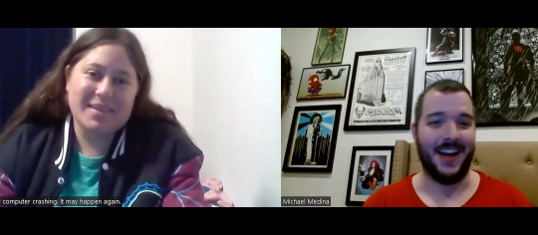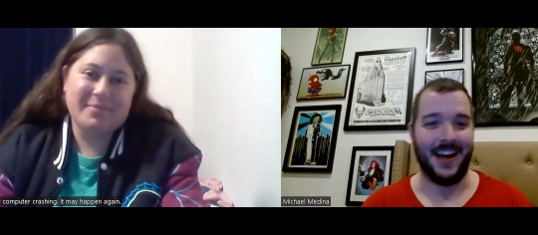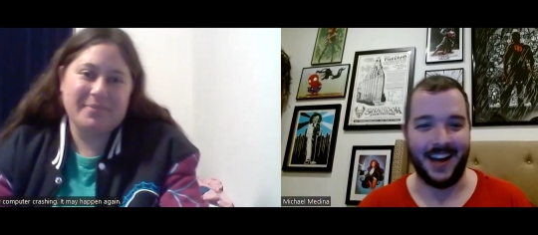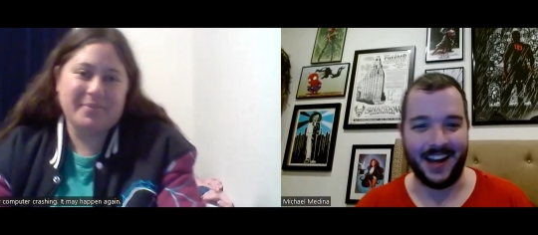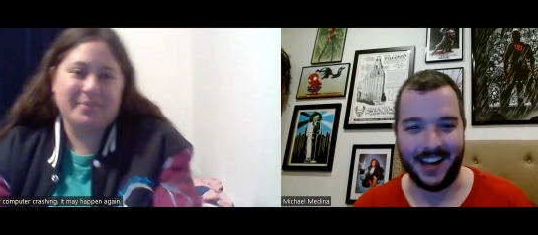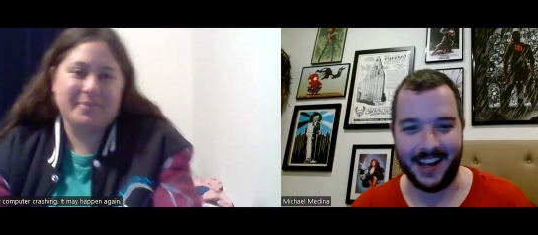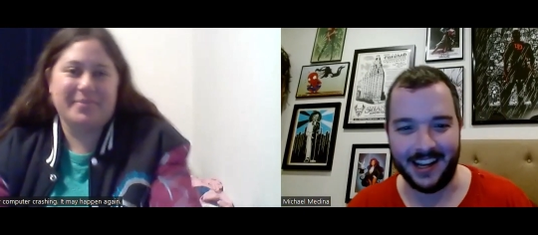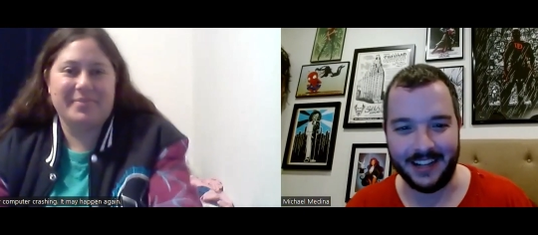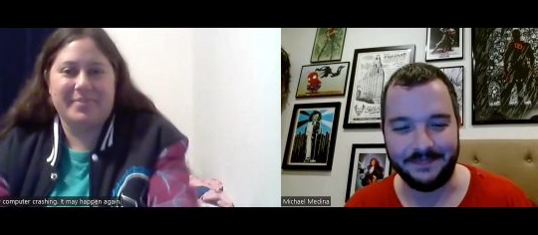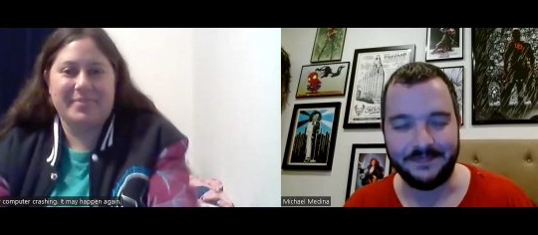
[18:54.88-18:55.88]

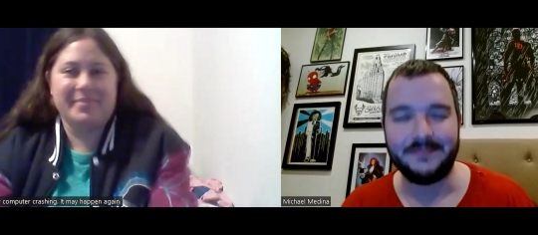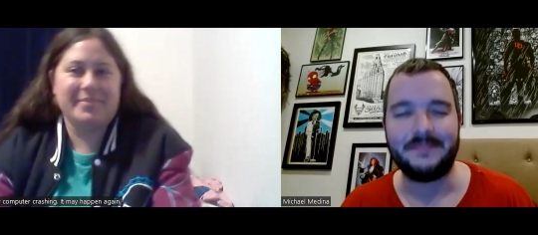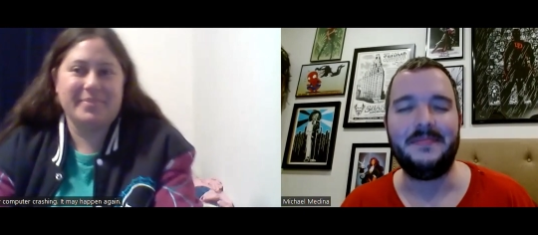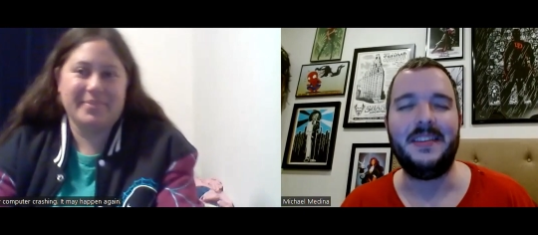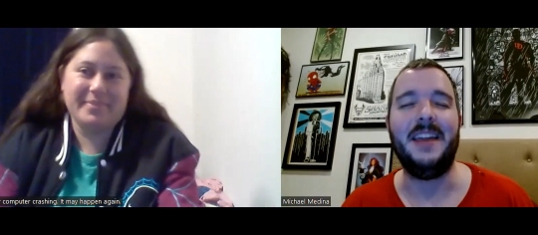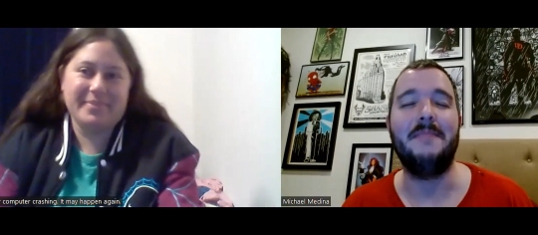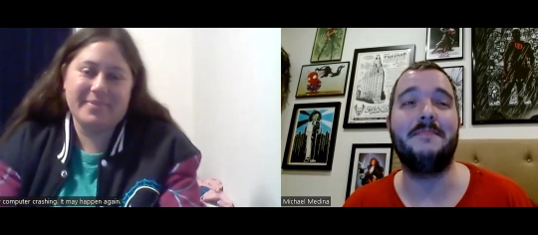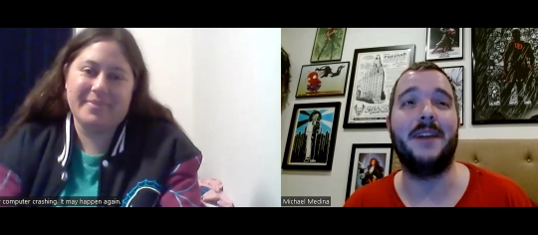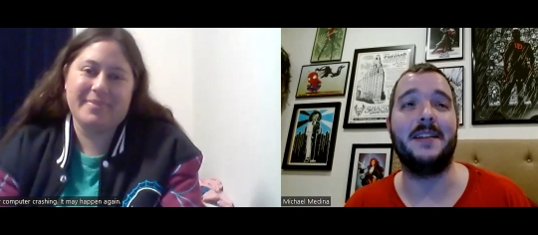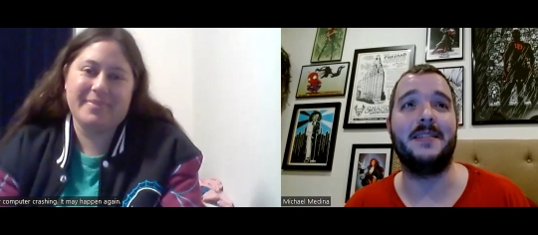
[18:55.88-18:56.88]
Speaker 1: Um,
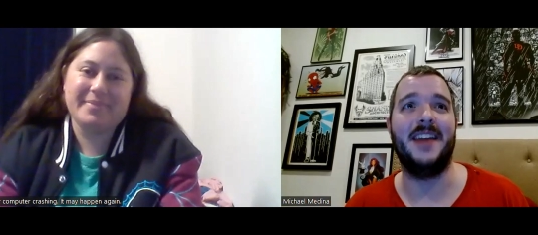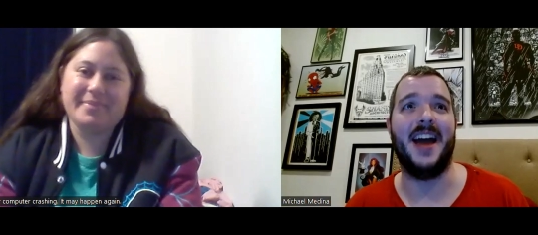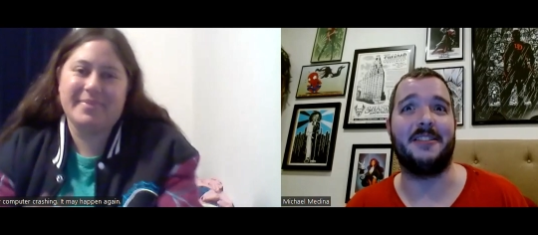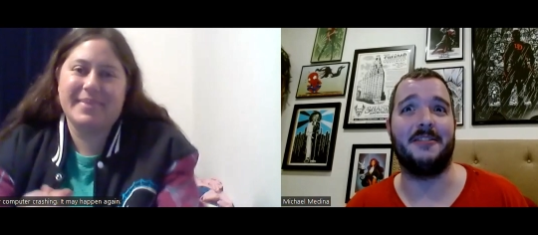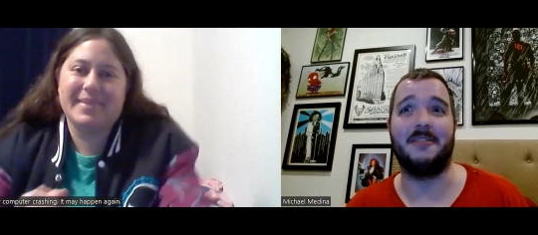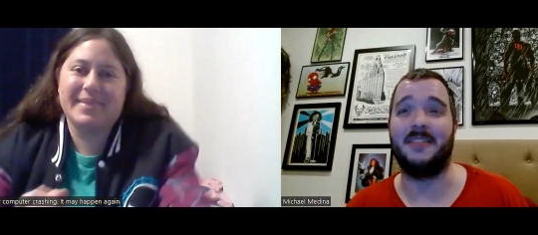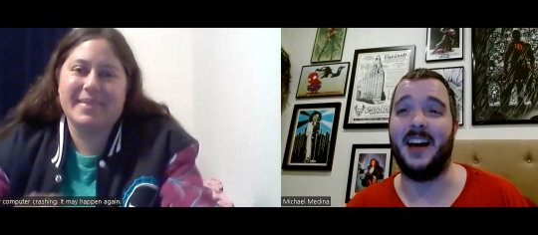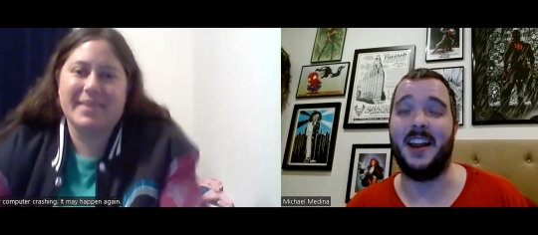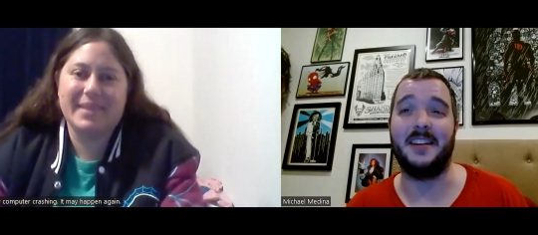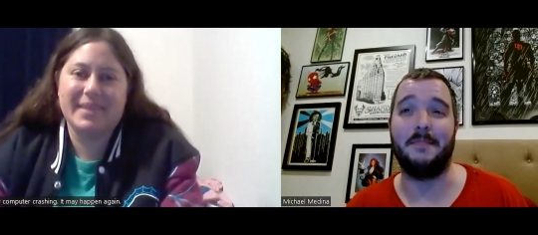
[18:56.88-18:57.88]
but yeah, so there's a
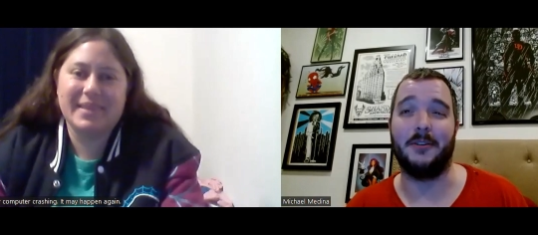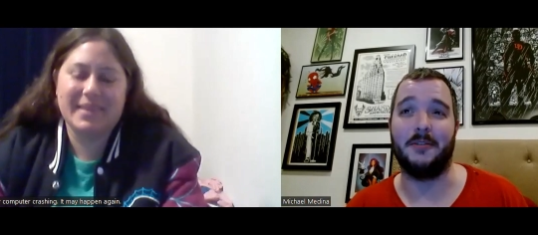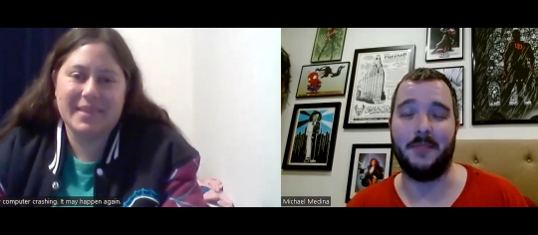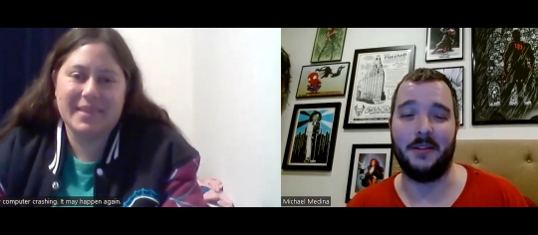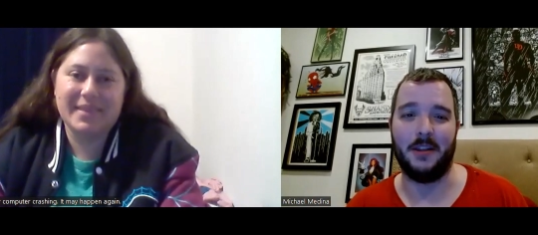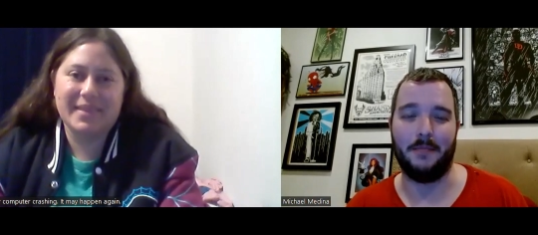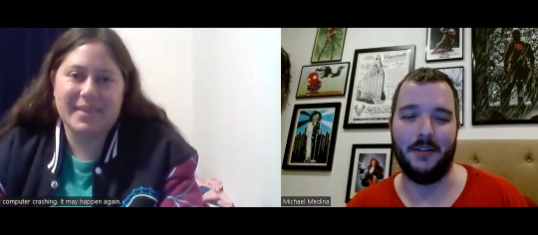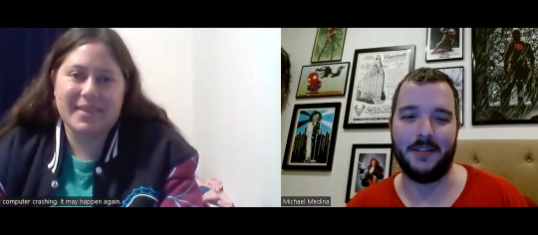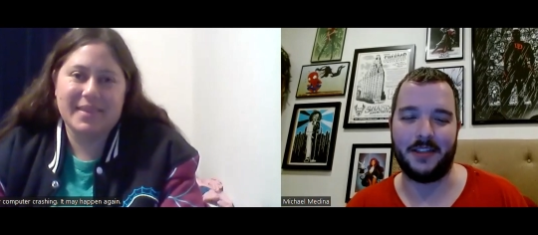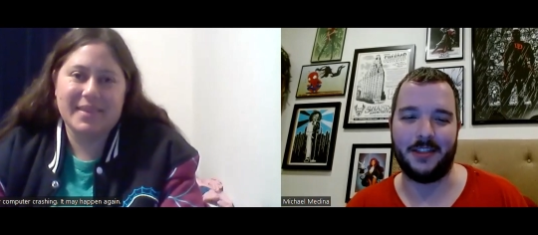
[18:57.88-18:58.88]
lot of deep lore that
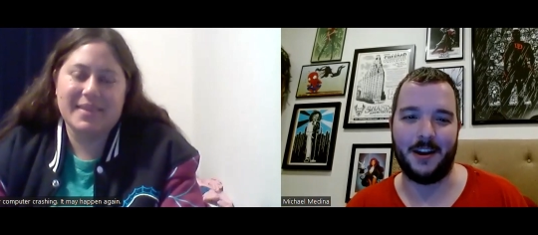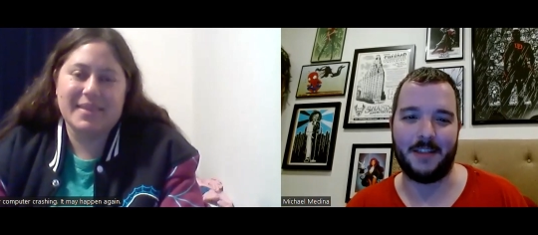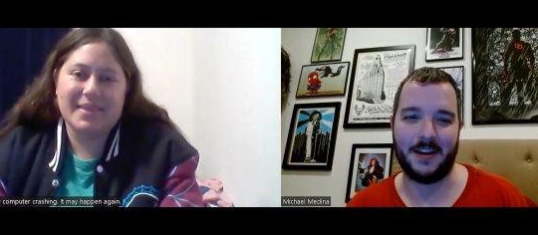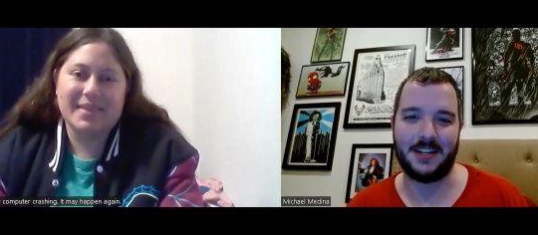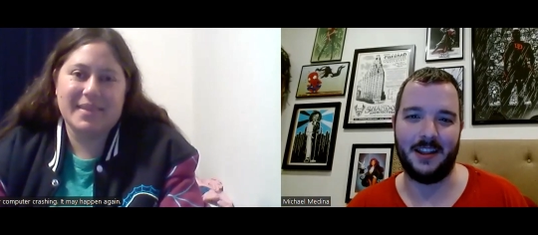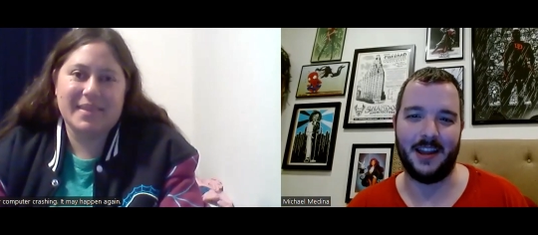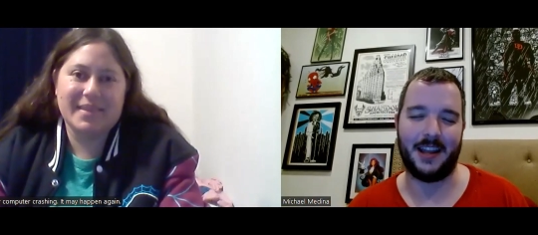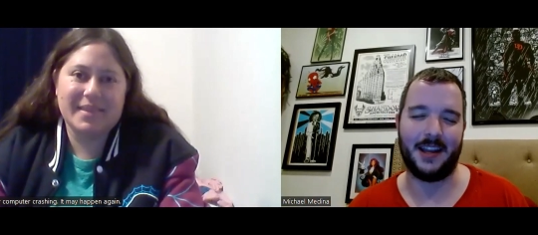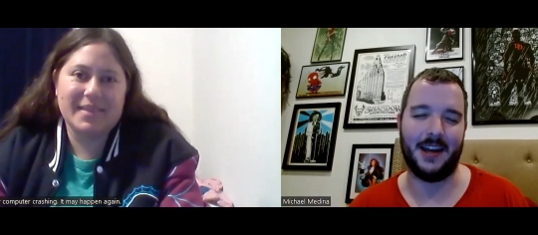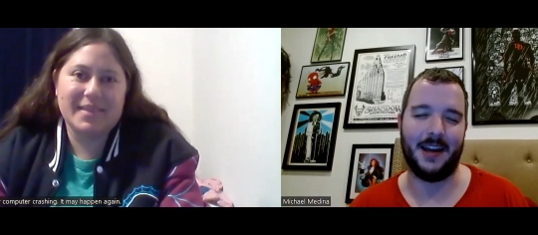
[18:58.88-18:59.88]
pulls out there, especially
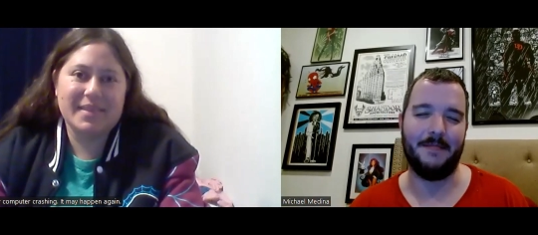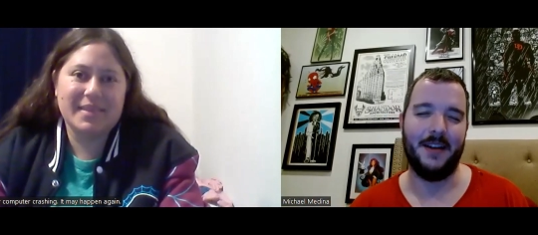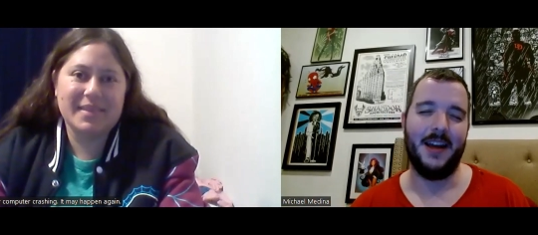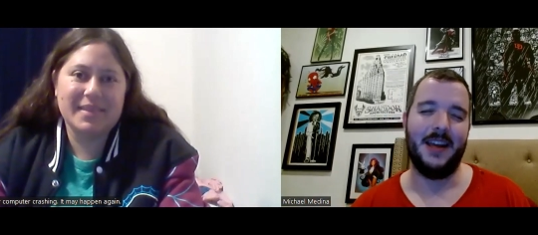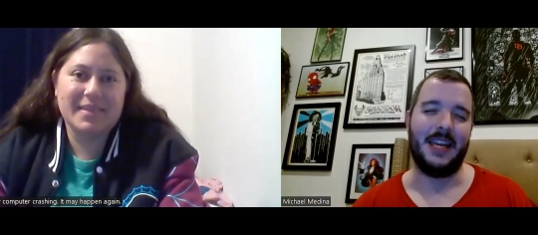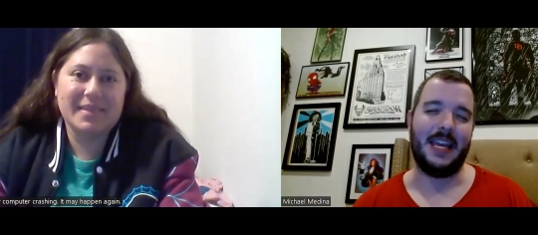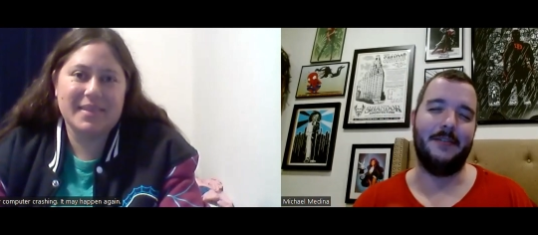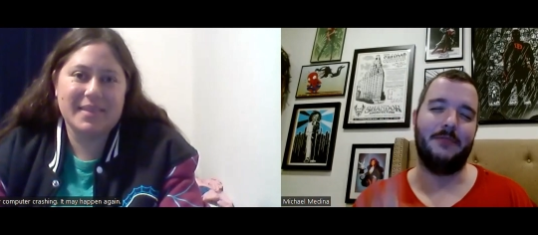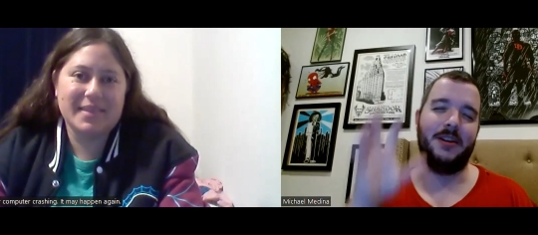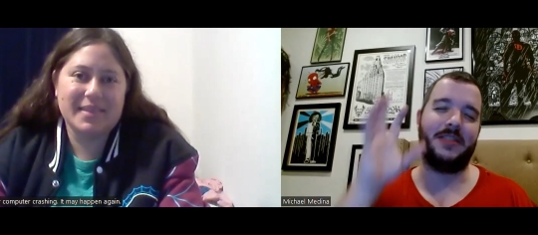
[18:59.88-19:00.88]
like. Uh,
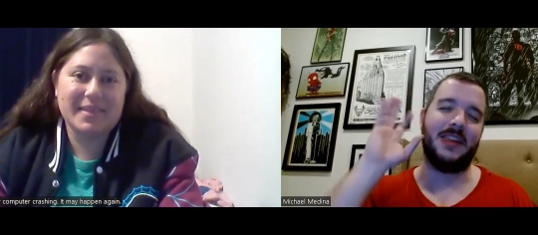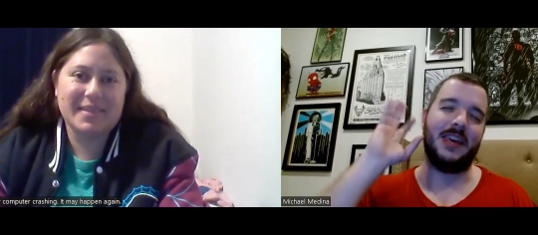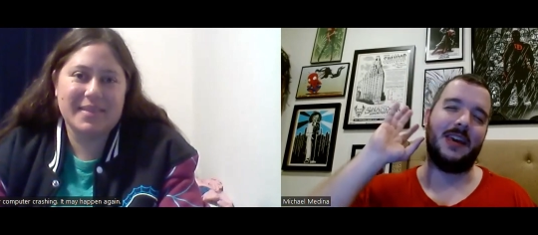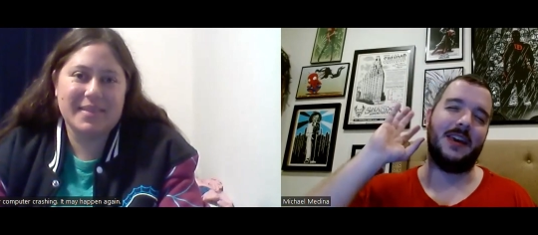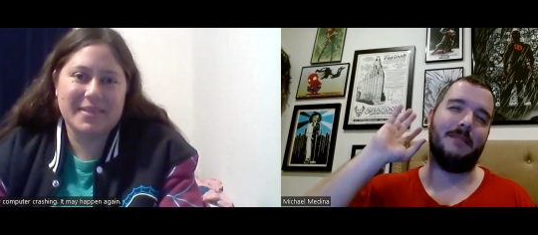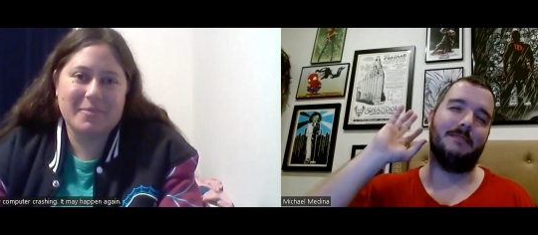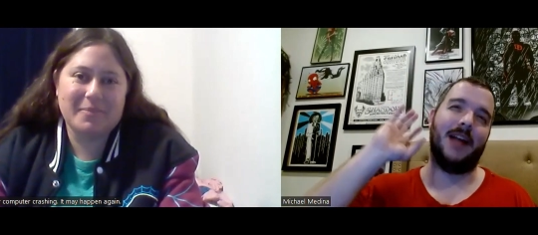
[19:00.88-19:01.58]
Even with the